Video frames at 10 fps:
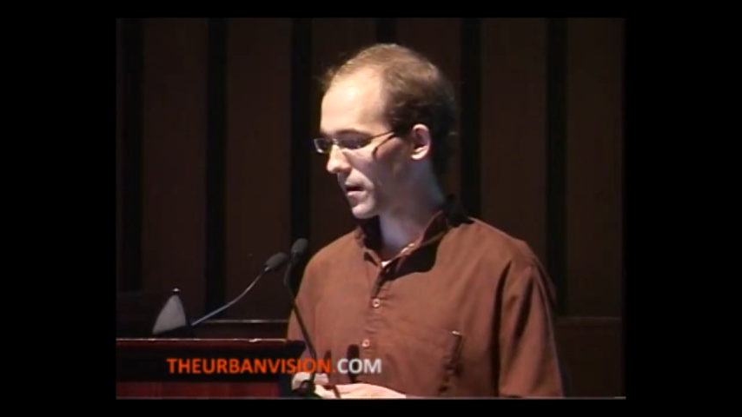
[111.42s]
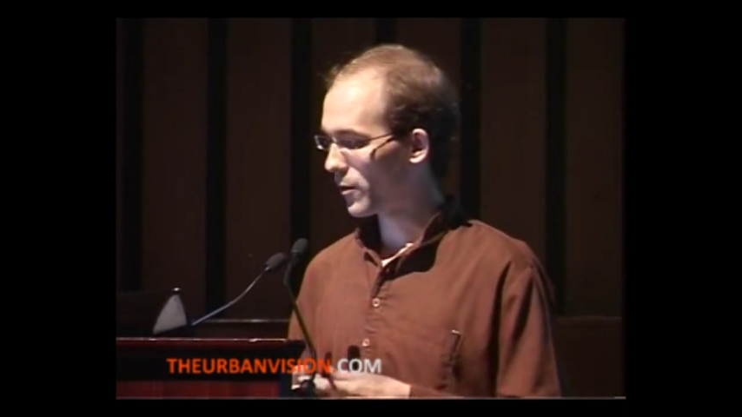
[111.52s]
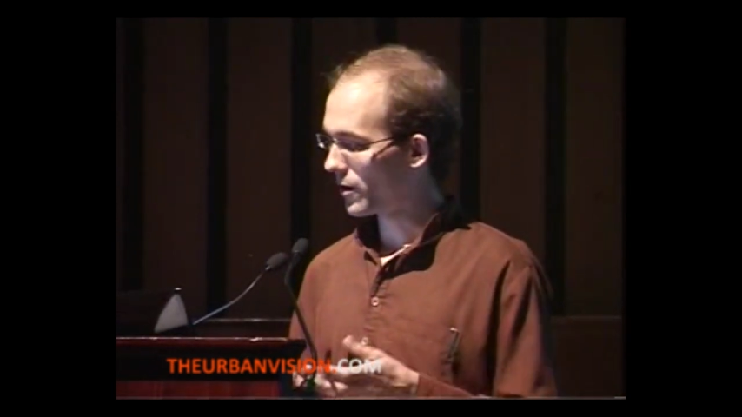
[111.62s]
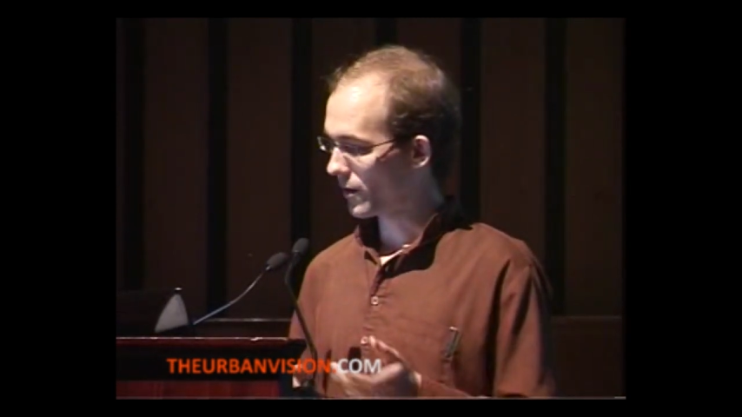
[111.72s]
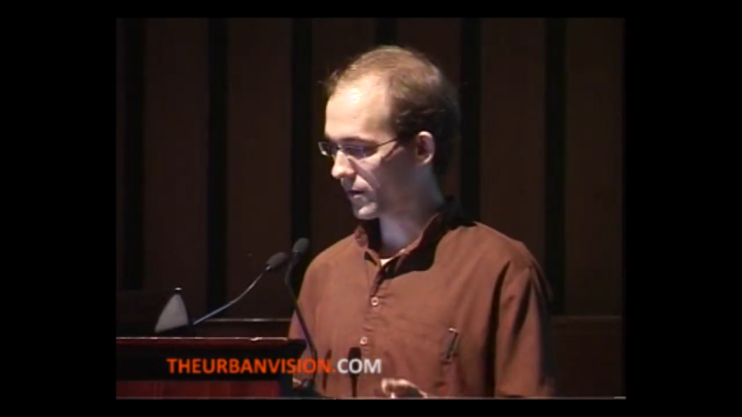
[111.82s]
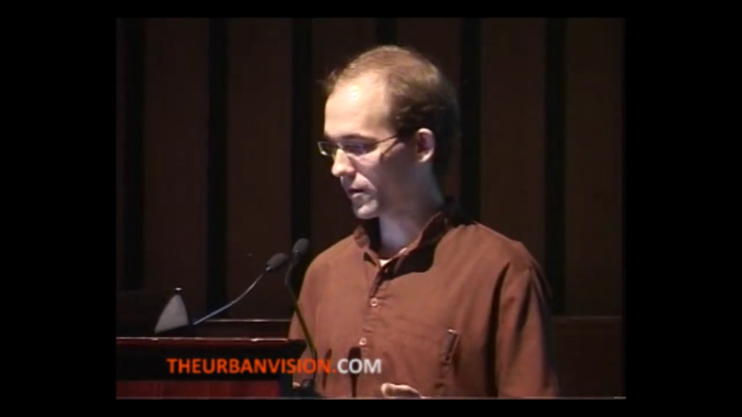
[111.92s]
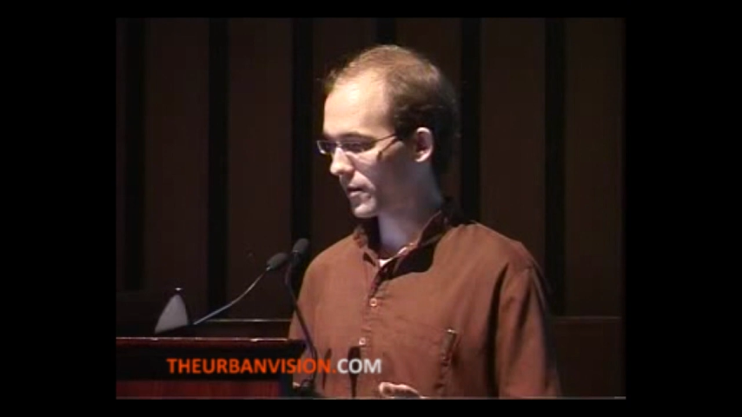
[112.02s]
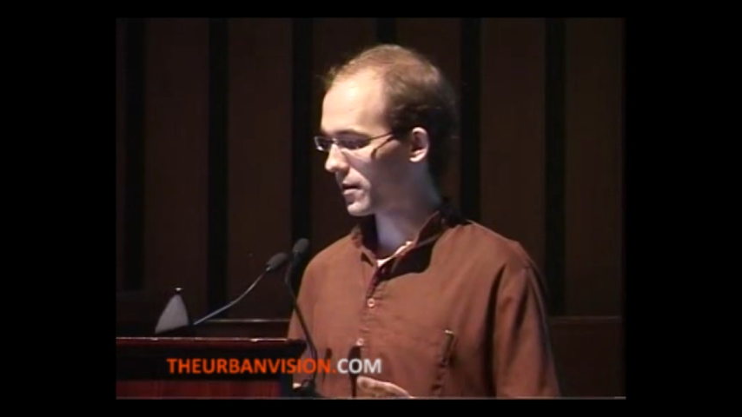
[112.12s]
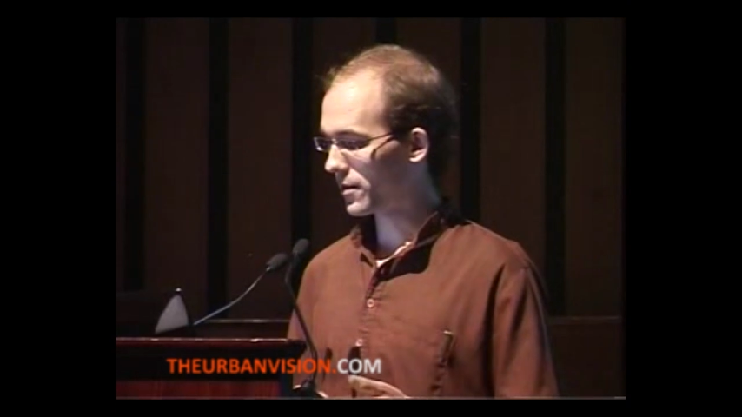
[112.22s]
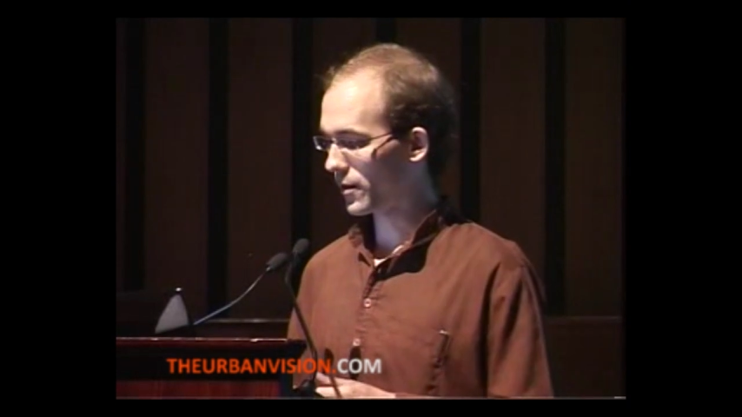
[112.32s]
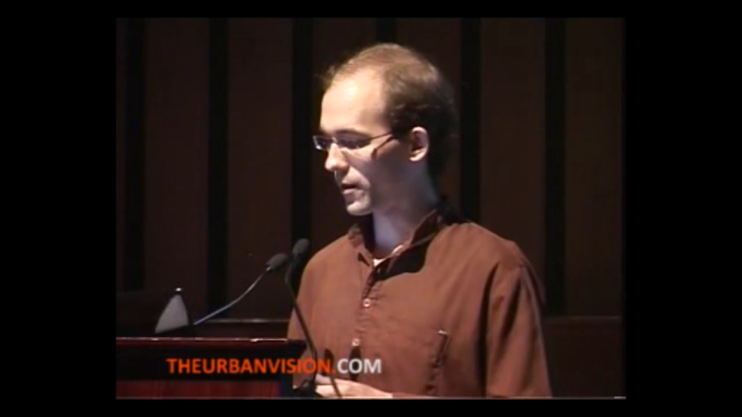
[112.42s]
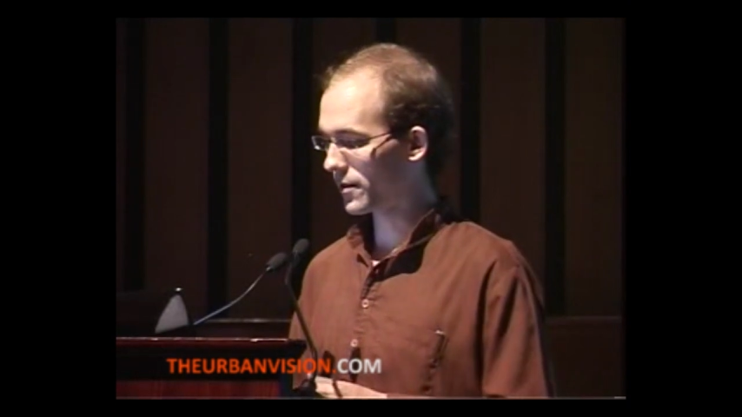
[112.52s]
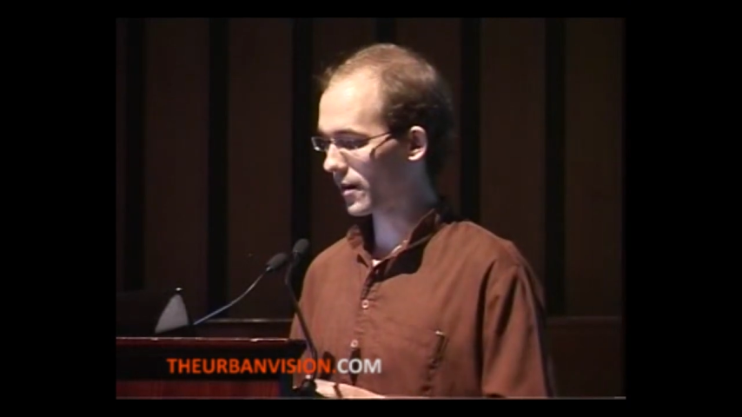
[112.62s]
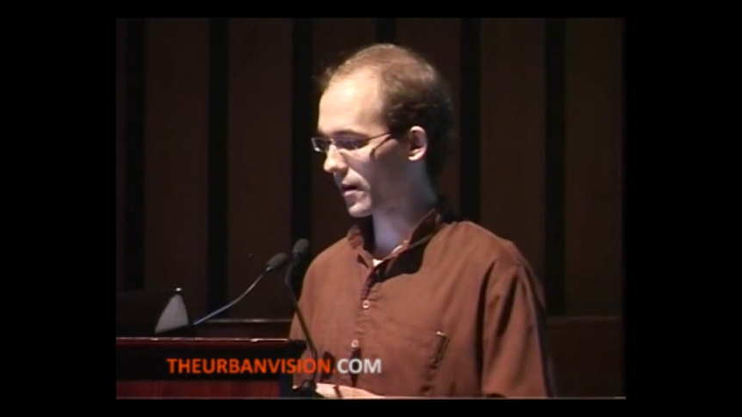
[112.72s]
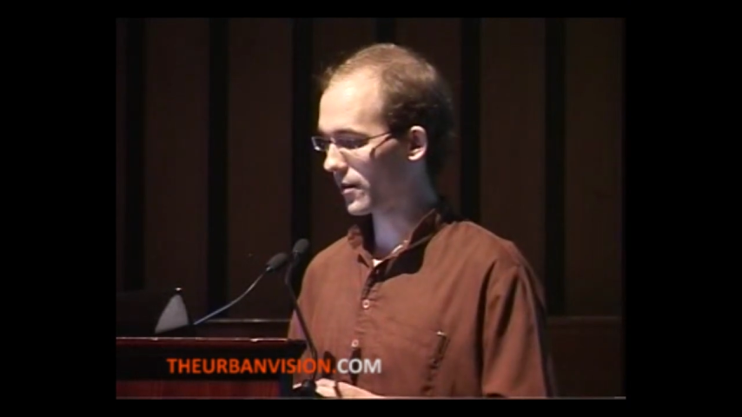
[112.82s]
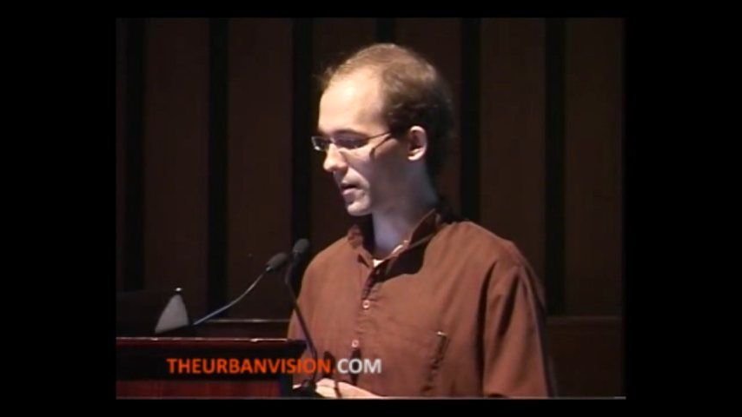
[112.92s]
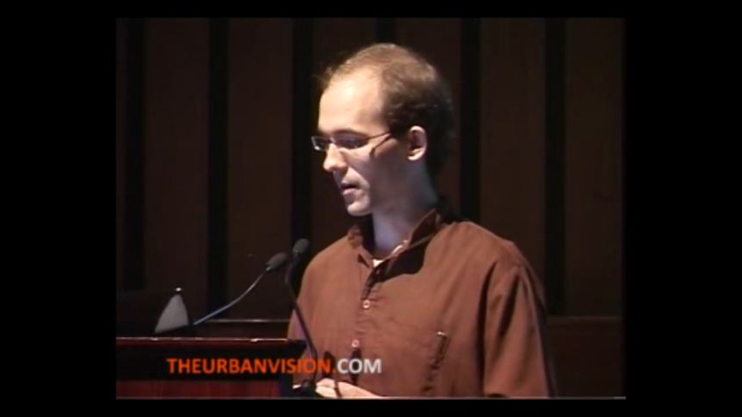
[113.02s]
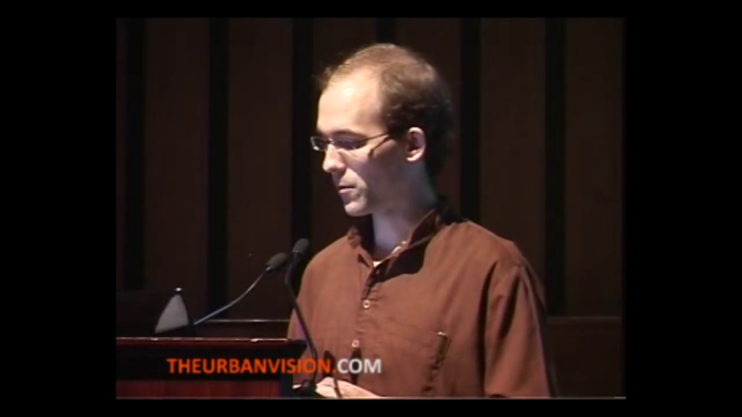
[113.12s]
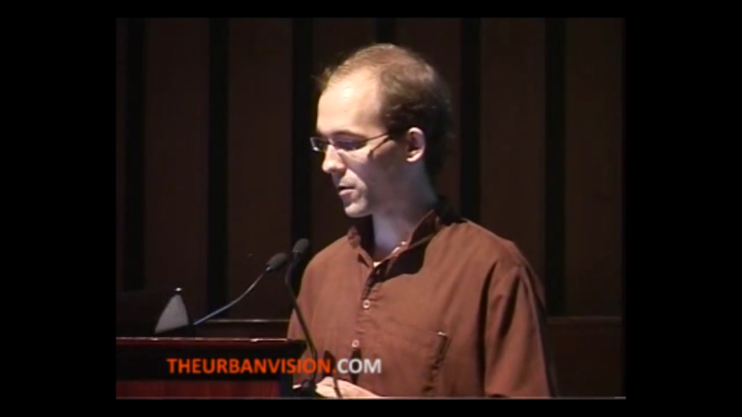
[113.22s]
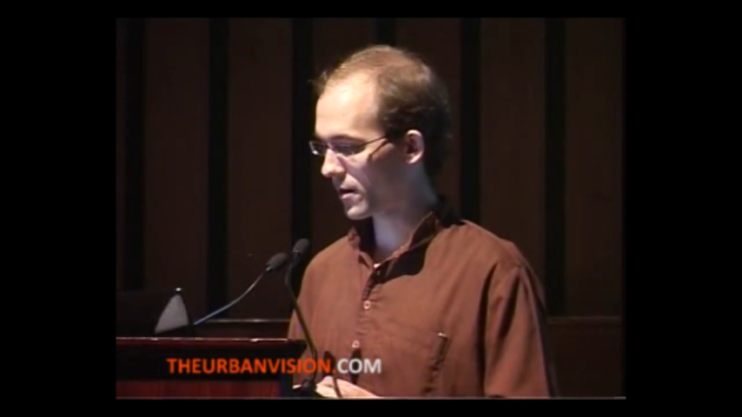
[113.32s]
We also need to look at cycling
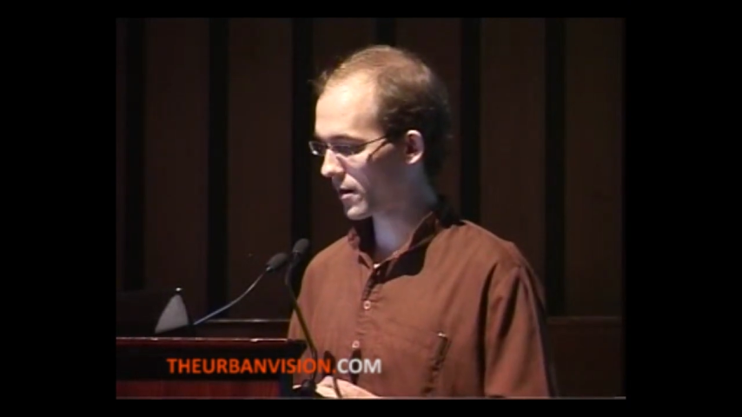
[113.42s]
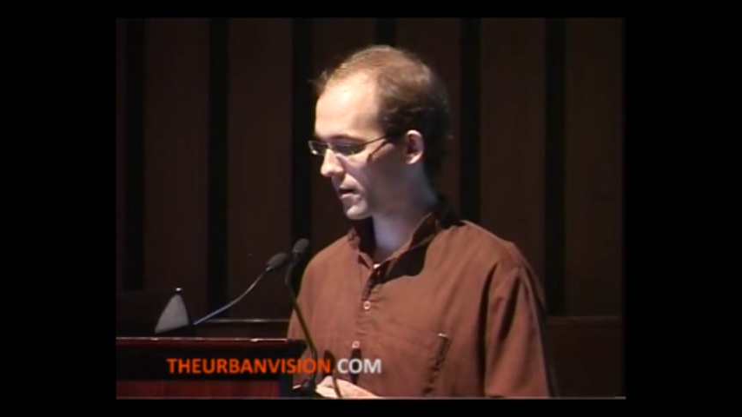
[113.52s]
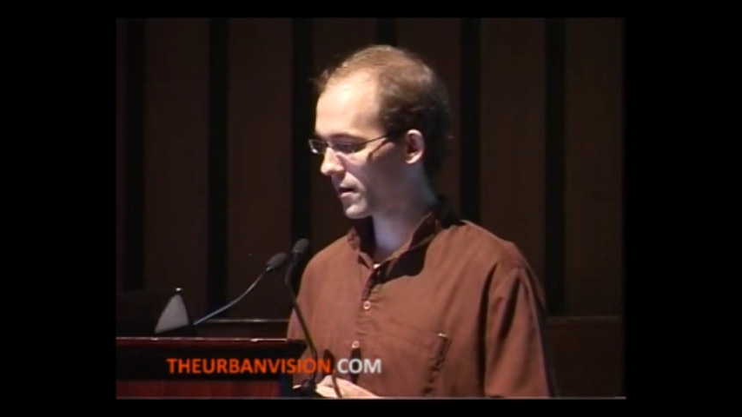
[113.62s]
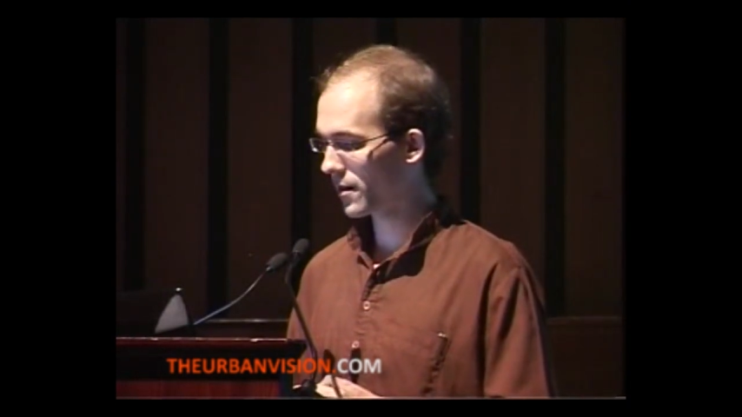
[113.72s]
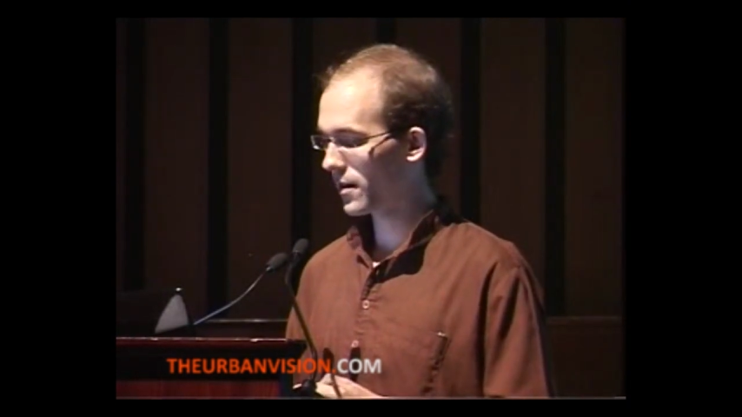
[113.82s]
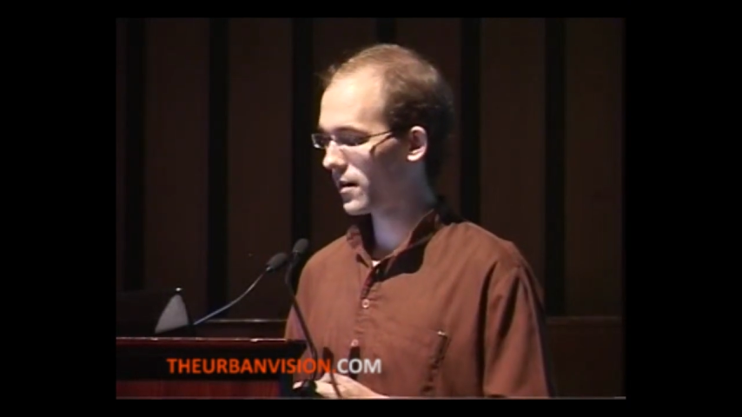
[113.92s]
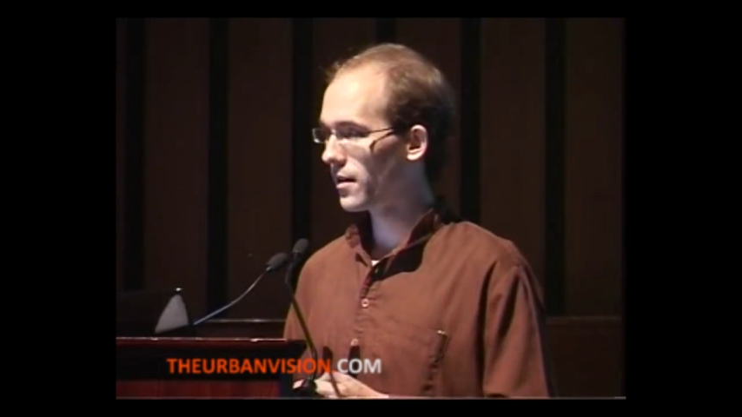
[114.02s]
and walking,